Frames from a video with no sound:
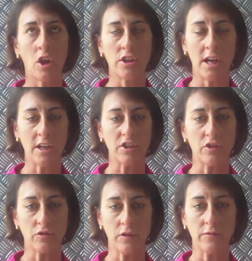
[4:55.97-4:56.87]
Younger
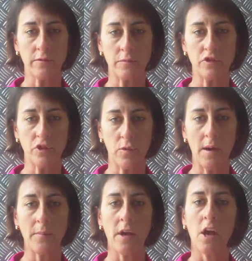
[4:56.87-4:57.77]
children from 2
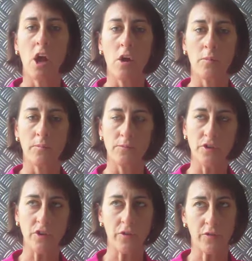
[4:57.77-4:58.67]
up,
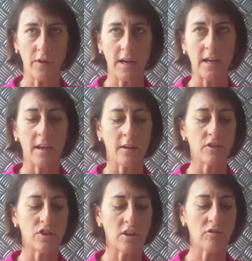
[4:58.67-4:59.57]
2 to 3
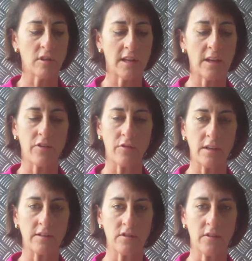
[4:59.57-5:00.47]
generally
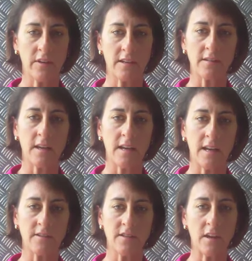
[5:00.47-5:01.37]
three servings, and
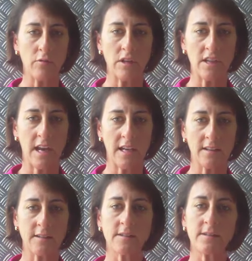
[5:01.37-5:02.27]
as they reach
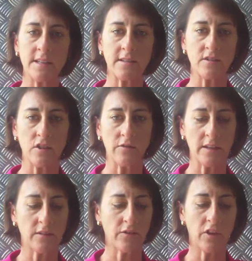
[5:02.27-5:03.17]
adolescence, six
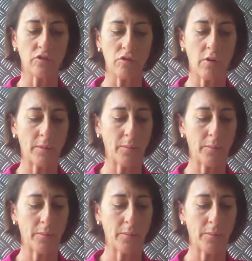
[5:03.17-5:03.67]
servings for those growing